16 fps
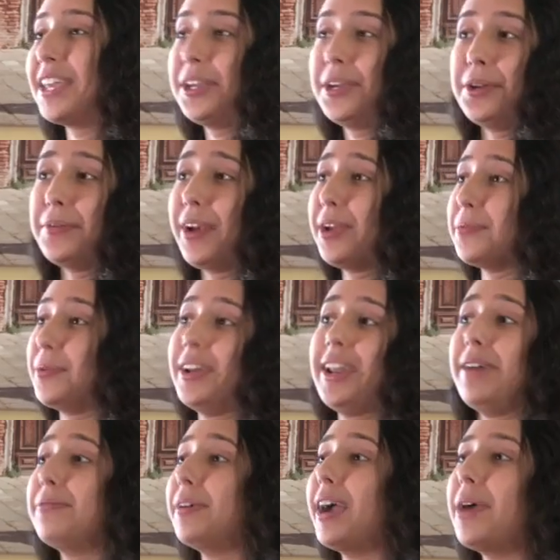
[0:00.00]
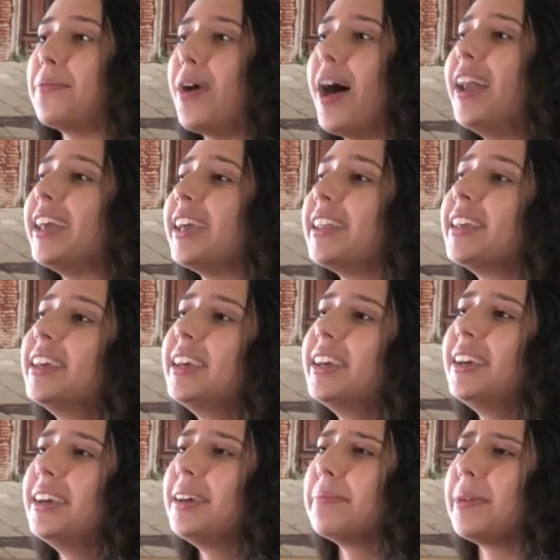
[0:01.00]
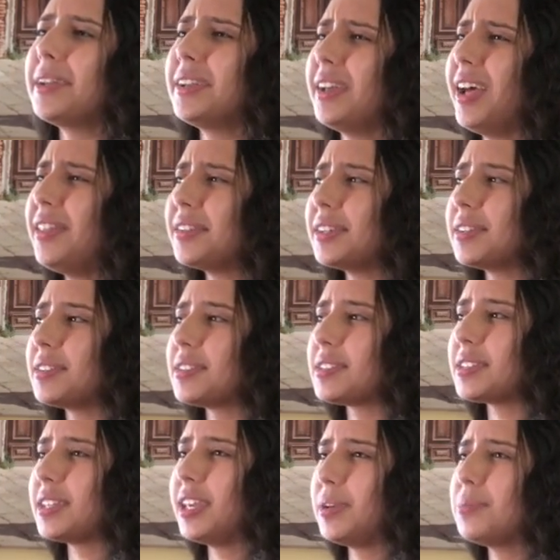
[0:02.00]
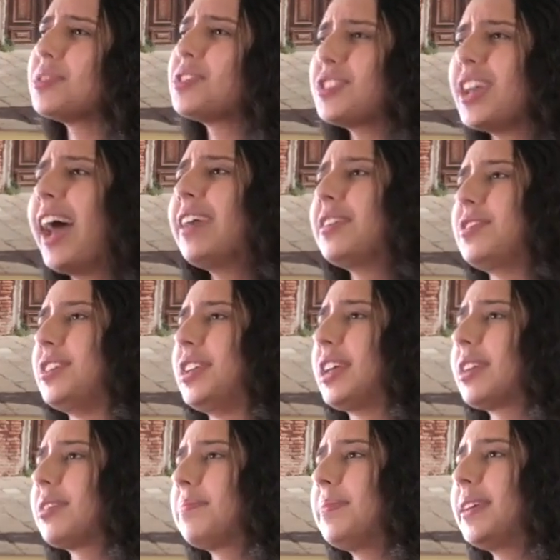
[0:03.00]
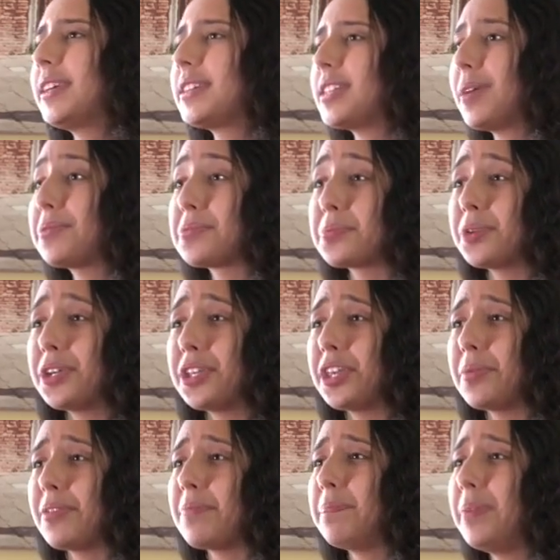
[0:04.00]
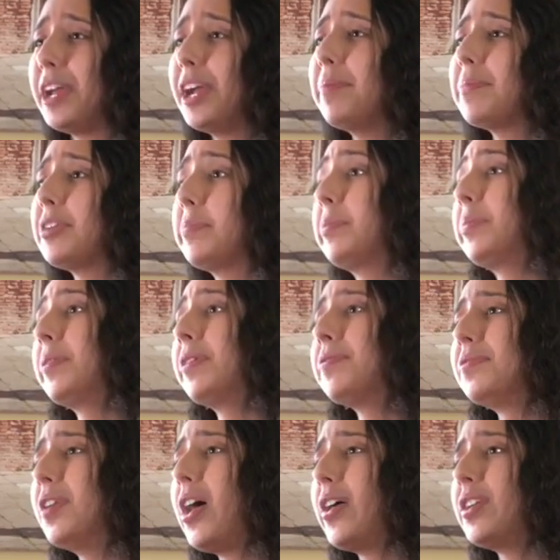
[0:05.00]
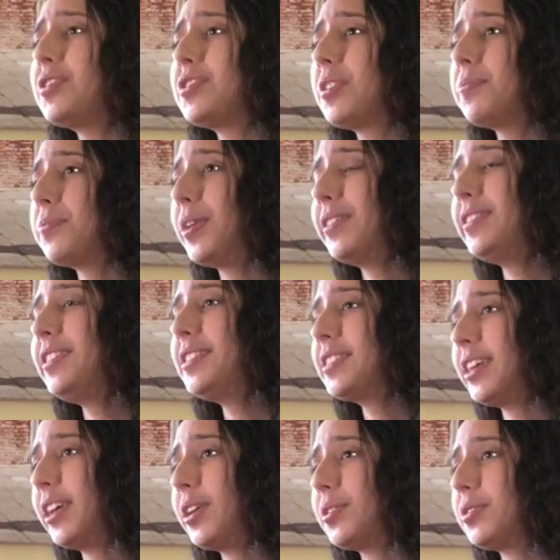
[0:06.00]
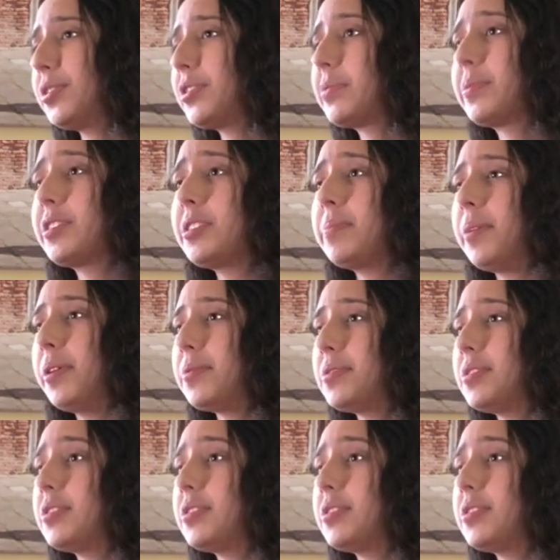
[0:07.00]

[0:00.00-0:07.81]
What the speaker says: I could write whatever I wanted, but in others, it was challenging because I was working with bare minimum of knowledge of what these characters were supposed